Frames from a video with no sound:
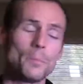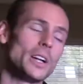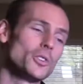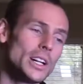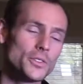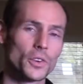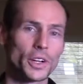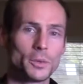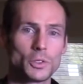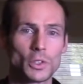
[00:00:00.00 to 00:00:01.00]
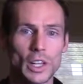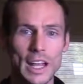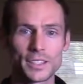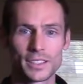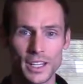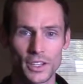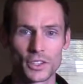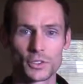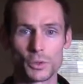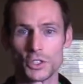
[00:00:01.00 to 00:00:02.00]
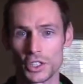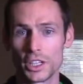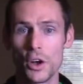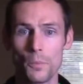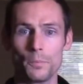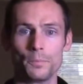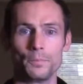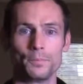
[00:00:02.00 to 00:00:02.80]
by transferring them to glass containers once you get home.